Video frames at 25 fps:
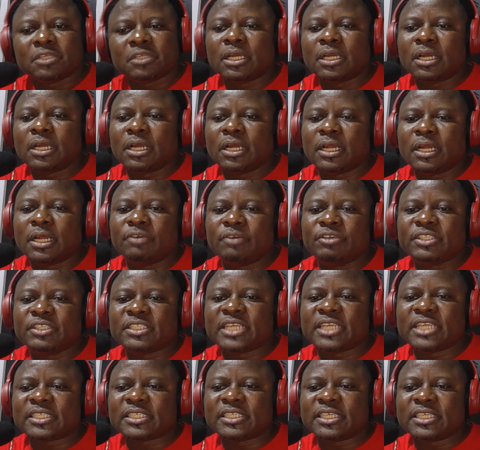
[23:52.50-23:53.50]

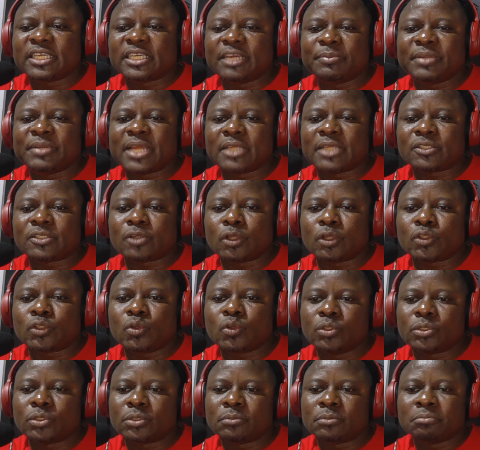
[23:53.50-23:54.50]
Riznessi came in and scored 2
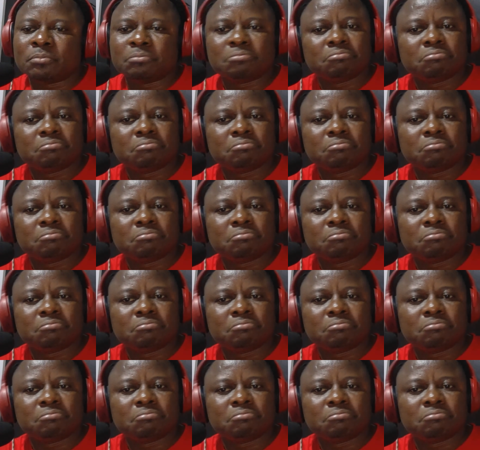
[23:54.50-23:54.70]
goals,